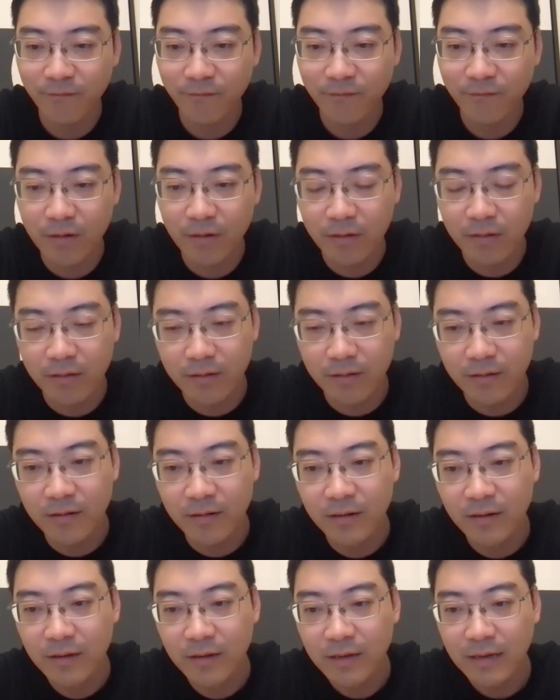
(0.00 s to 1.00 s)
further
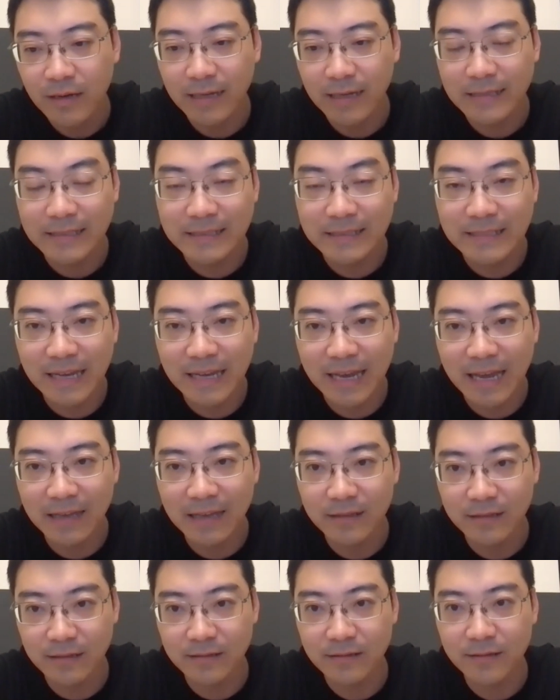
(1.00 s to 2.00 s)
design
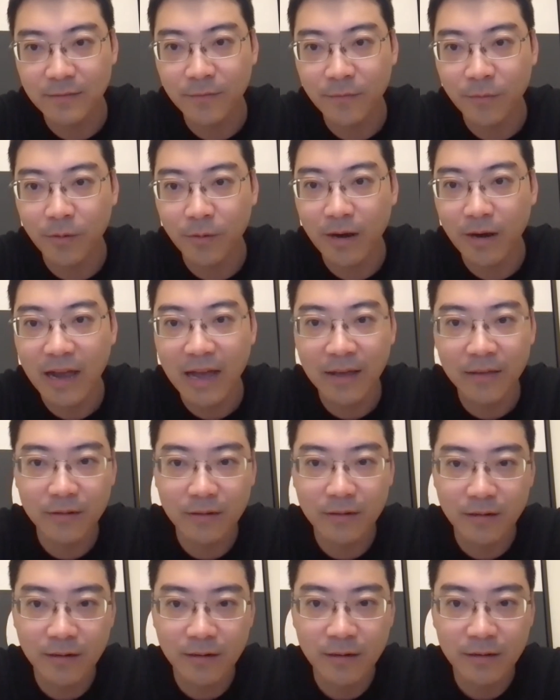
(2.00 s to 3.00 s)
guidance for
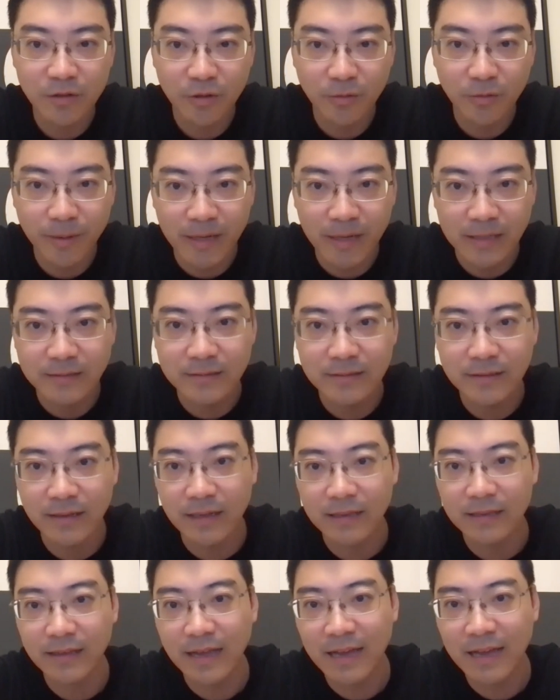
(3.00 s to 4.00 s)
other domains
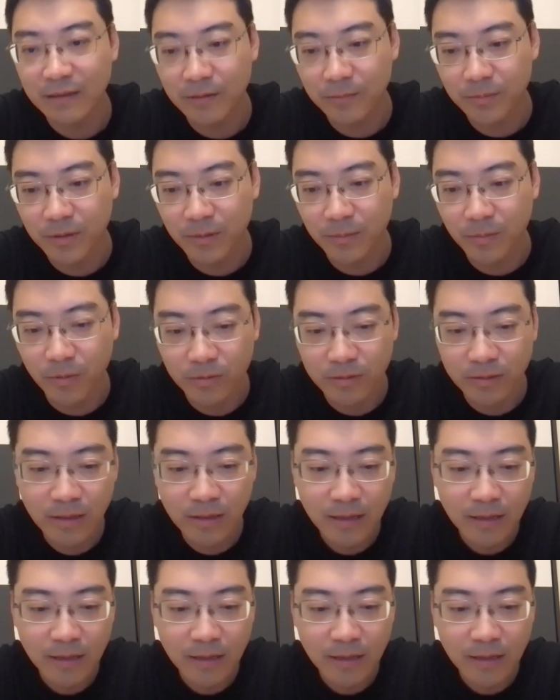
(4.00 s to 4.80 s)
and other people?